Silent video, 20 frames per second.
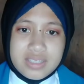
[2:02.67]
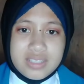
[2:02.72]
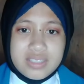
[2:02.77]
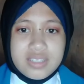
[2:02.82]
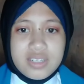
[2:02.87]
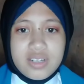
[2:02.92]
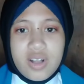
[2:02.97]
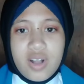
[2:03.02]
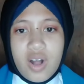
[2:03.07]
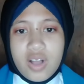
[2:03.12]
that
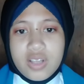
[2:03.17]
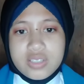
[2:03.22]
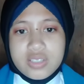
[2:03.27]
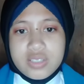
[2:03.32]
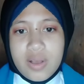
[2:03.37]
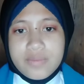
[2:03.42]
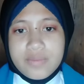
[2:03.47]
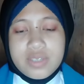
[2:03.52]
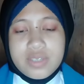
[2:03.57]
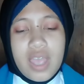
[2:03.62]
the cause
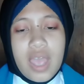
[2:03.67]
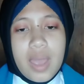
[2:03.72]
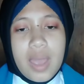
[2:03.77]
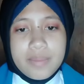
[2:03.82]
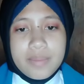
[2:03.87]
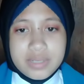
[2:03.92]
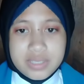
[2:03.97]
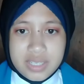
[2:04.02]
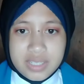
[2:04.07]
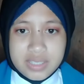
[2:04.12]
of the
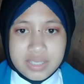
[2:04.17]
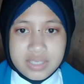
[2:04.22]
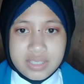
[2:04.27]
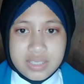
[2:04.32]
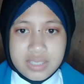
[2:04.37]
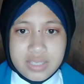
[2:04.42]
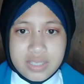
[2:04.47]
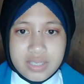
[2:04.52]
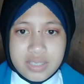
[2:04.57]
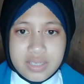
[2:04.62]
emergence
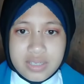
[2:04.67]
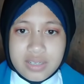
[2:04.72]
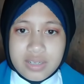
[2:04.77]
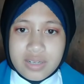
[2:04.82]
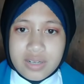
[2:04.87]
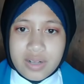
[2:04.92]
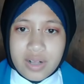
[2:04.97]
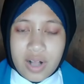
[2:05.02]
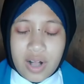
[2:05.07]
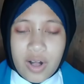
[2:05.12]

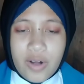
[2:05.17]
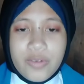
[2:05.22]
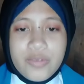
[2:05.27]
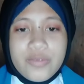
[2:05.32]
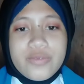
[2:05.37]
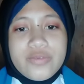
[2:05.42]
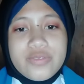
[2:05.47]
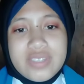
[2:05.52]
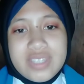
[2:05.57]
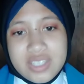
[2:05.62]
of
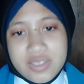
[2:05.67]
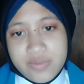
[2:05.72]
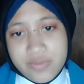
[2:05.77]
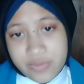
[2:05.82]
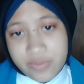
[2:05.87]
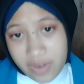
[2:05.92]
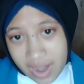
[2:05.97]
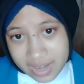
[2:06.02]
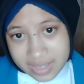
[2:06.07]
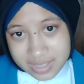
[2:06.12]
this
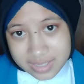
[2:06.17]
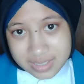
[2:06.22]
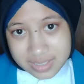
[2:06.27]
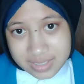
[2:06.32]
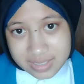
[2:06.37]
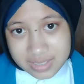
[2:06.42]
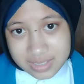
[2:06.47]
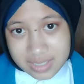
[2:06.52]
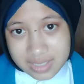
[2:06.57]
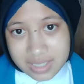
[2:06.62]
virus
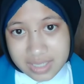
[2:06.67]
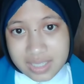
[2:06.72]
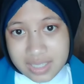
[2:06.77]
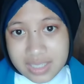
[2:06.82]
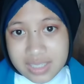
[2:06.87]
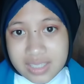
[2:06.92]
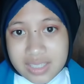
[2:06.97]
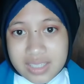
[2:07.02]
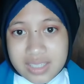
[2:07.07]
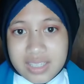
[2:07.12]

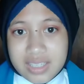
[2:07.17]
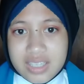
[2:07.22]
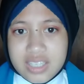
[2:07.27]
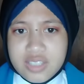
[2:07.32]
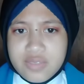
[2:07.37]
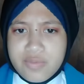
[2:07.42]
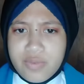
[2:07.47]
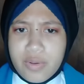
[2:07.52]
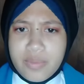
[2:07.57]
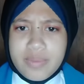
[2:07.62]
is
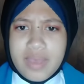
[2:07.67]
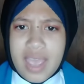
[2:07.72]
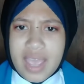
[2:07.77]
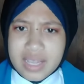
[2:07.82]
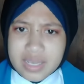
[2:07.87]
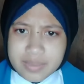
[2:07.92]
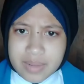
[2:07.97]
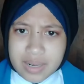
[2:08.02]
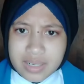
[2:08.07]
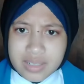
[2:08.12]
from
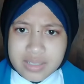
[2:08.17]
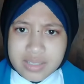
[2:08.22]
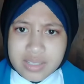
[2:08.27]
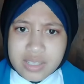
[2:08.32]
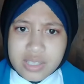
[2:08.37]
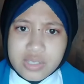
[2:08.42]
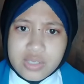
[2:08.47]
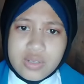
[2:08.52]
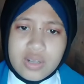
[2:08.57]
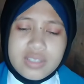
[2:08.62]
animal
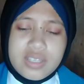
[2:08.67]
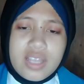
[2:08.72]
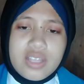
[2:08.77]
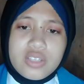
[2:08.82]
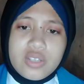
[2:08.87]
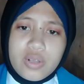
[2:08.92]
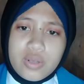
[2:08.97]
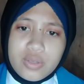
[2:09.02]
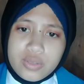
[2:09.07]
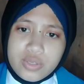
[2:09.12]
sold
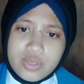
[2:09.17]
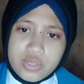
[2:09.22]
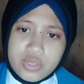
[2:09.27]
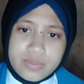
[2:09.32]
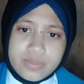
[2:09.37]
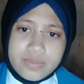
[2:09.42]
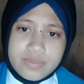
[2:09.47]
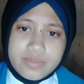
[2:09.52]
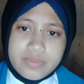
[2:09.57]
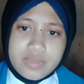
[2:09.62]
and
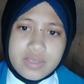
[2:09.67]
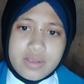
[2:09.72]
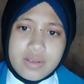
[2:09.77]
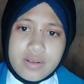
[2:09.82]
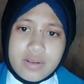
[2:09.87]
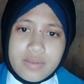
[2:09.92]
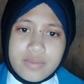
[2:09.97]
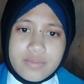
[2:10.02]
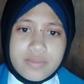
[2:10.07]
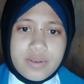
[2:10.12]
consumed
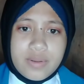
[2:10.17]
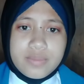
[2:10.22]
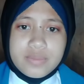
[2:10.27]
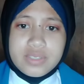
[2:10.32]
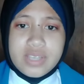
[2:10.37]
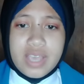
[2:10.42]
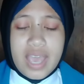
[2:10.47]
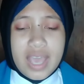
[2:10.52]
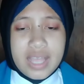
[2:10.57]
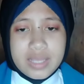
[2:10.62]
from
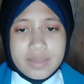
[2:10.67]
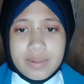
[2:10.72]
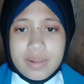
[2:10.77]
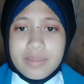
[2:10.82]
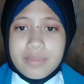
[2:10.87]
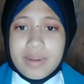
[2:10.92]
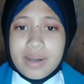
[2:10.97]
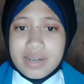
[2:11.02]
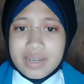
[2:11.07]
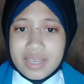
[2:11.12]
the animal
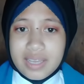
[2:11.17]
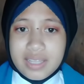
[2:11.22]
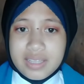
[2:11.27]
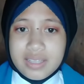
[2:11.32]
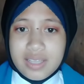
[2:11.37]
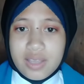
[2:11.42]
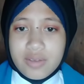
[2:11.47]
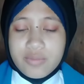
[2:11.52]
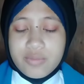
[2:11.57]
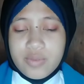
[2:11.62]
market
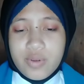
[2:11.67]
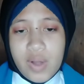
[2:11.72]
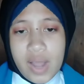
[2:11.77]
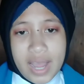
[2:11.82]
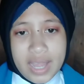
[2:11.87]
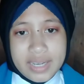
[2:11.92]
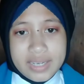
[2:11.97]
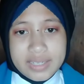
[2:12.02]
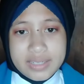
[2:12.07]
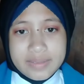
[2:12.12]
in
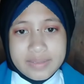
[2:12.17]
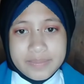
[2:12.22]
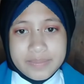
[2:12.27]
Wuhan.